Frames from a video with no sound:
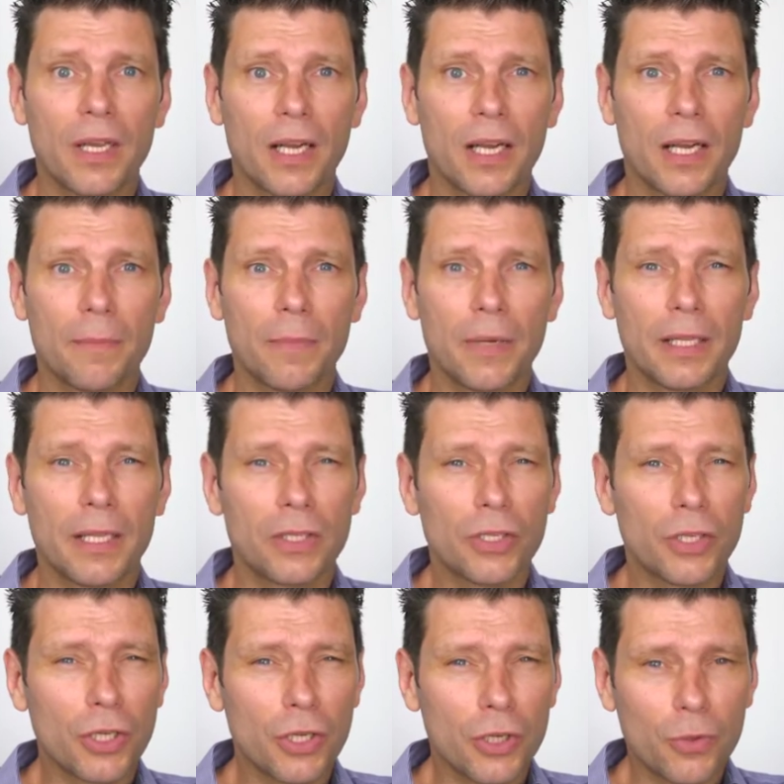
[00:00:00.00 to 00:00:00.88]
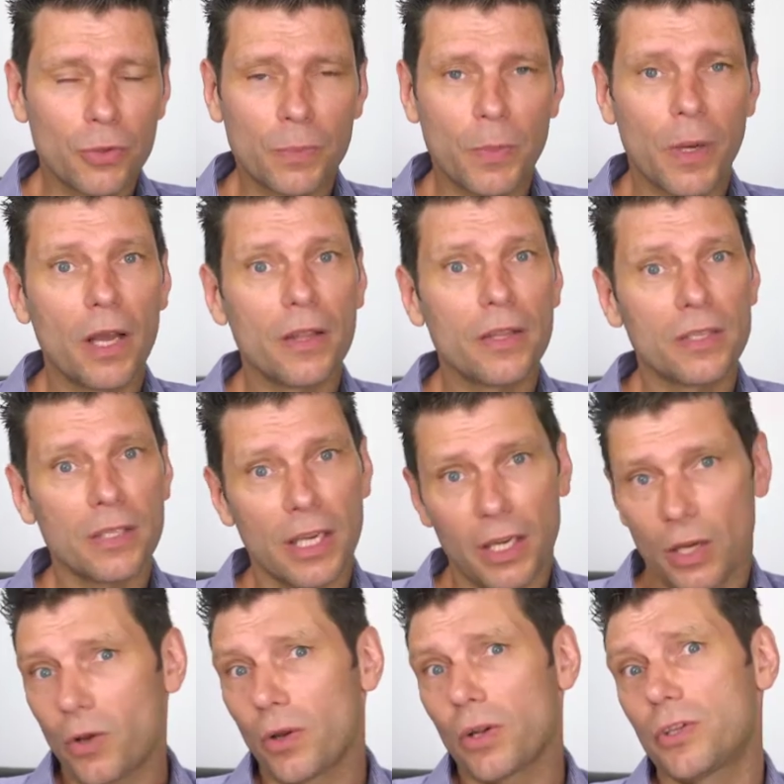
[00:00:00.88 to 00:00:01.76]
And there's a huge part of the
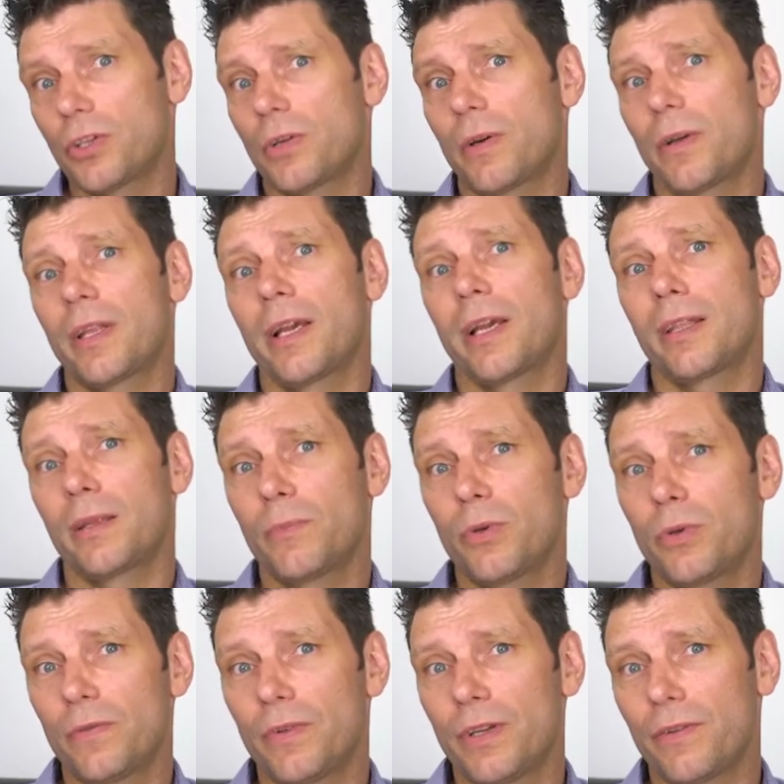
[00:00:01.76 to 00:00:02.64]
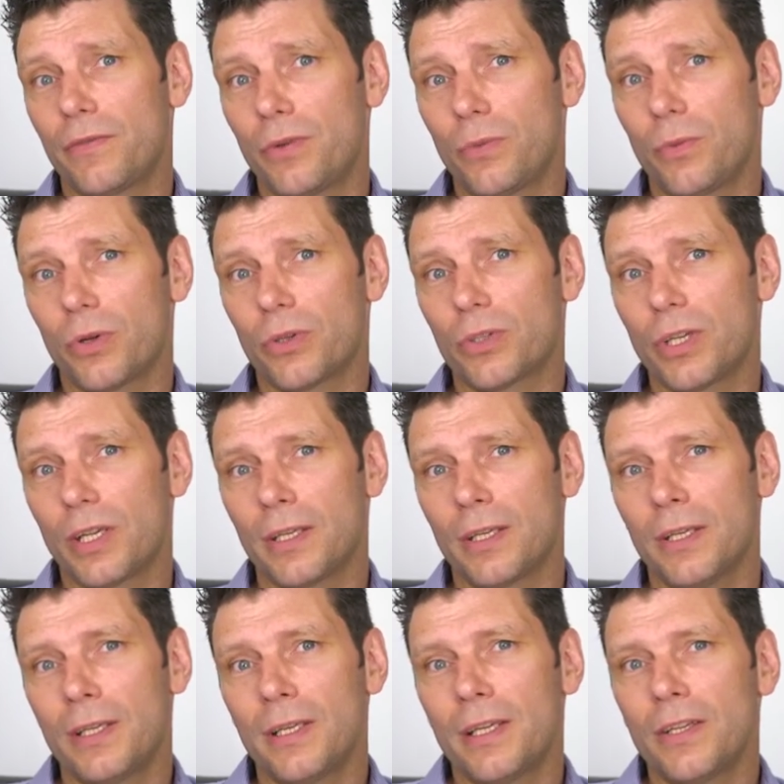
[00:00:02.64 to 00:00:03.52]
psychology around that in the movie if you watch it.
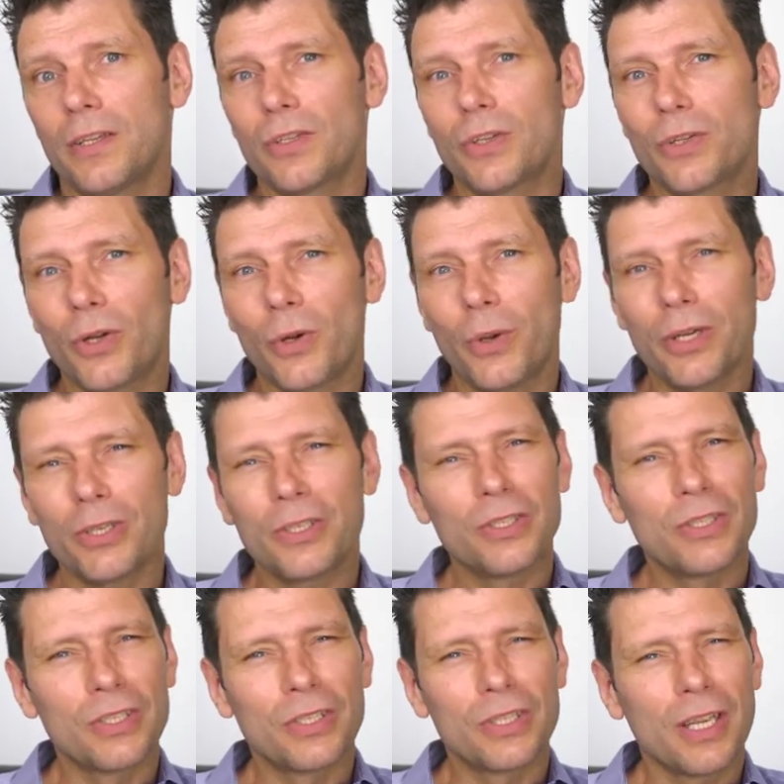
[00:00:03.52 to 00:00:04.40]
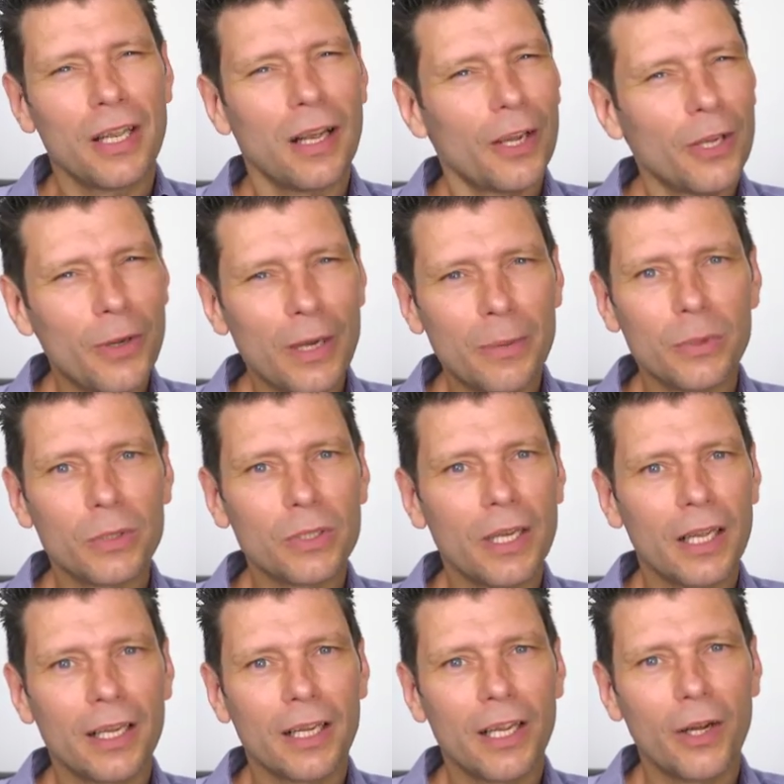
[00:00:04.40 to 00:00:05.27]
So the question is, are you able to
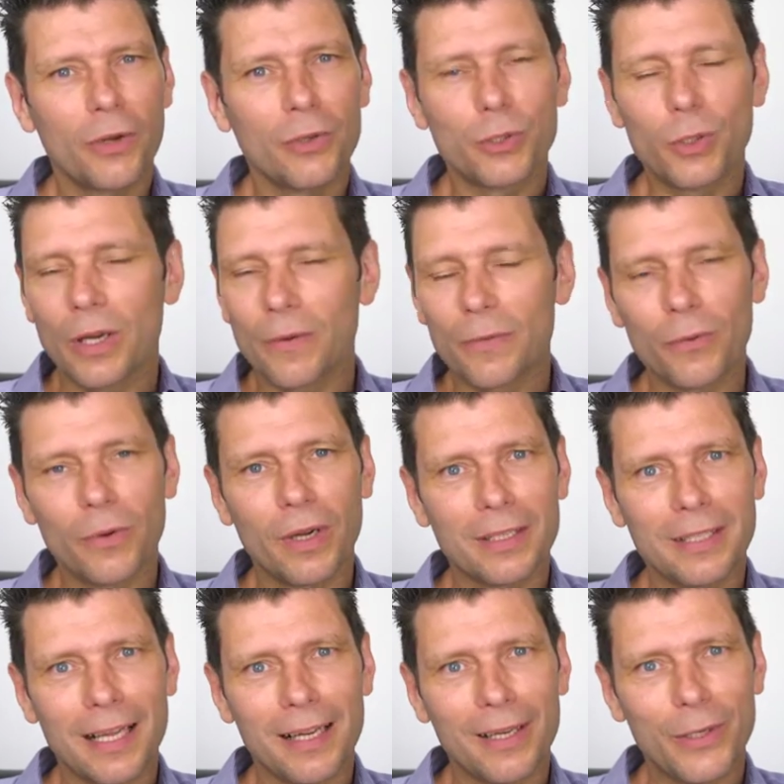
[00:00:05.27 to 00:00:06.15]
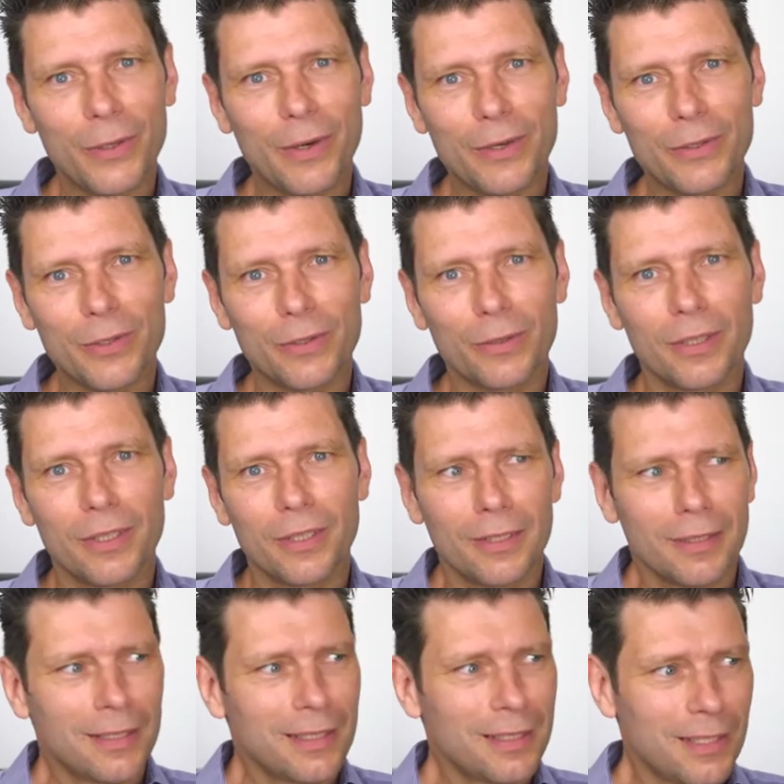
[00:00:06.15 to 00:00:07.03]
let go? Do you have the right talent around you?
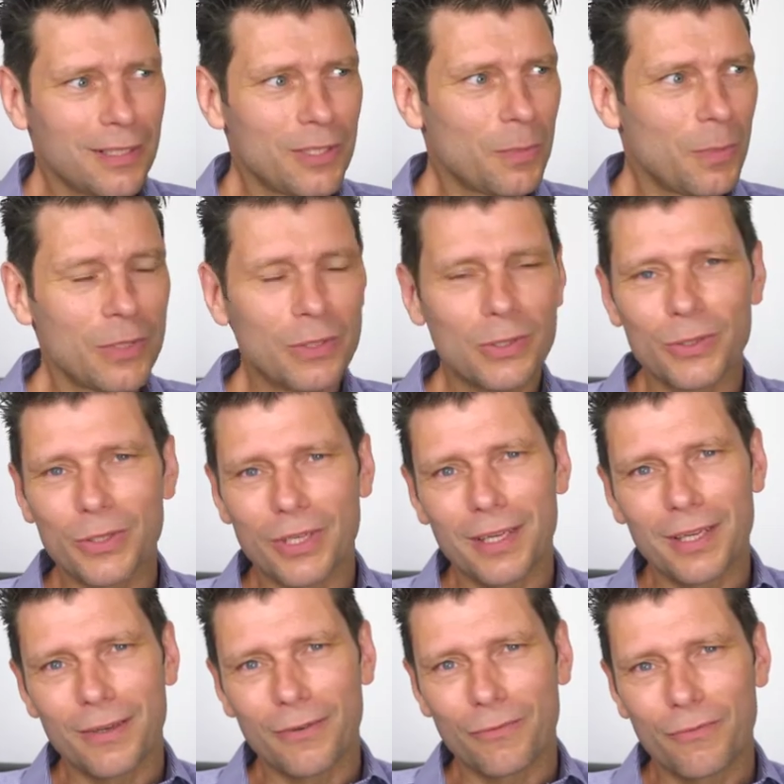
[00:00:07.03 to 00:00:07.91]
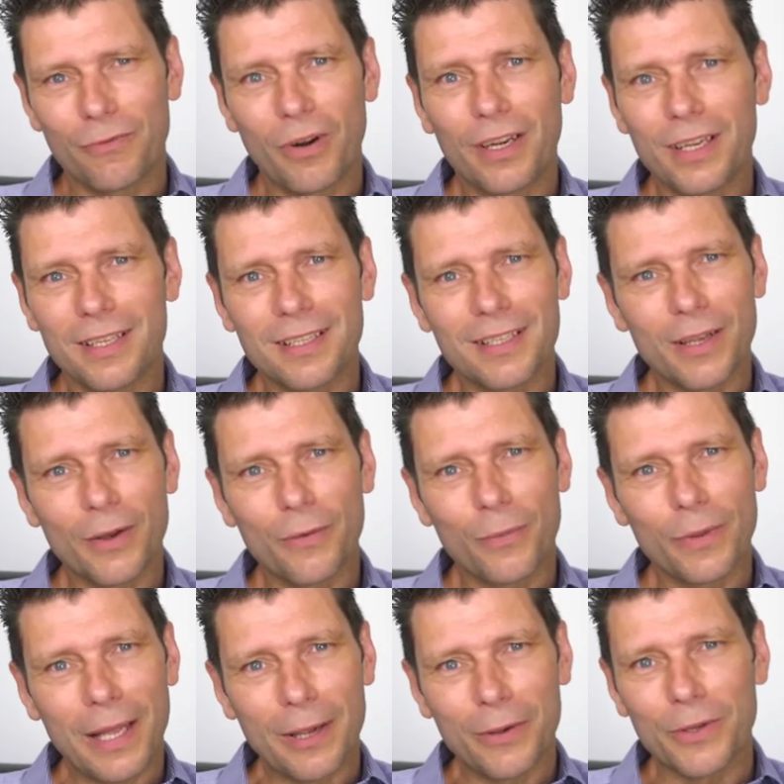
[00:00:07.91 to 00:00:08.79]
Does your business run
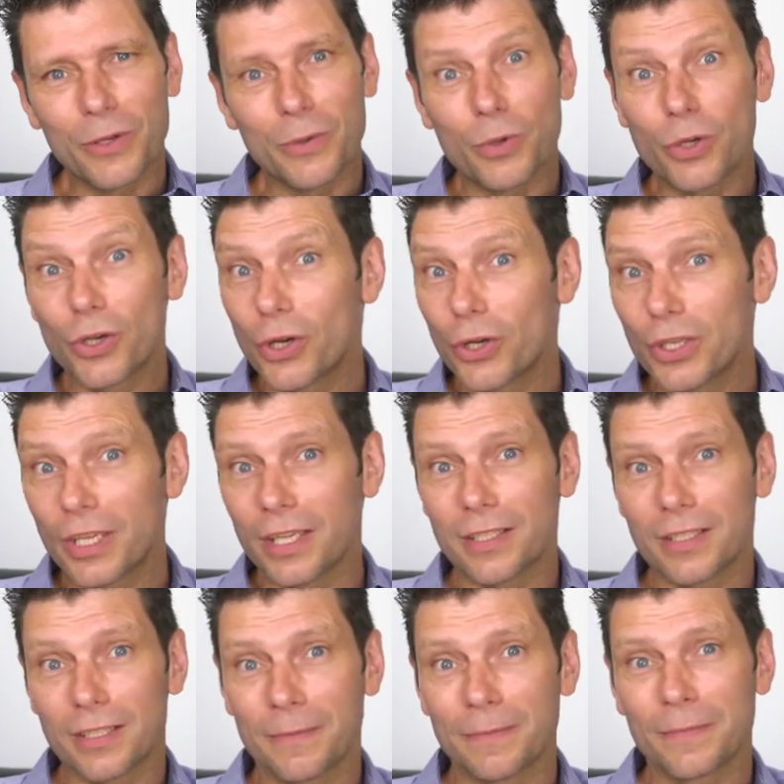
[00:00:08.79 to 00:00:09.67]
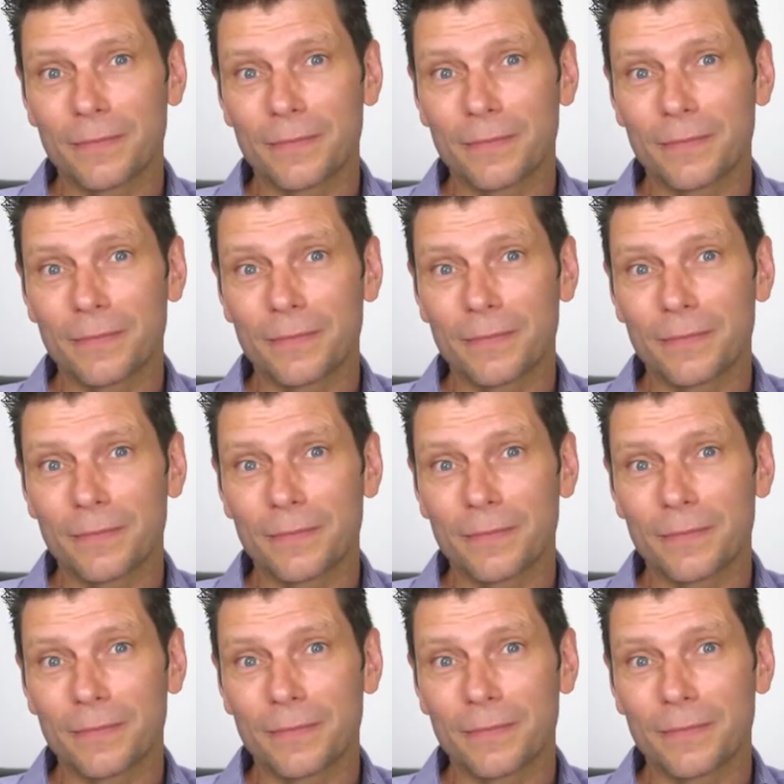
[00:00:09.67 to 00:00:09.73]
itself without you? Could it?